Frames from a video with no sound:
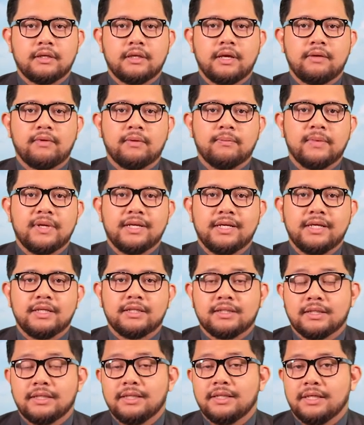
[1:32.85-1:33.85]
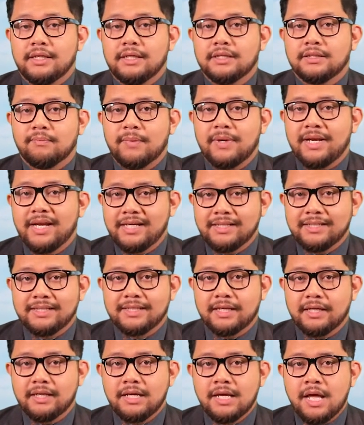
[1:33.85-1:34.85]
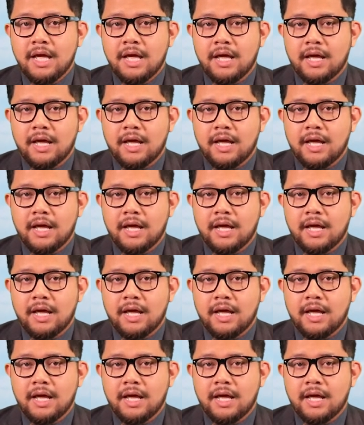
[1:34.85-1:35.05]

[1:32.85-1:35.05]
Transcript: development needs in East Malaysia,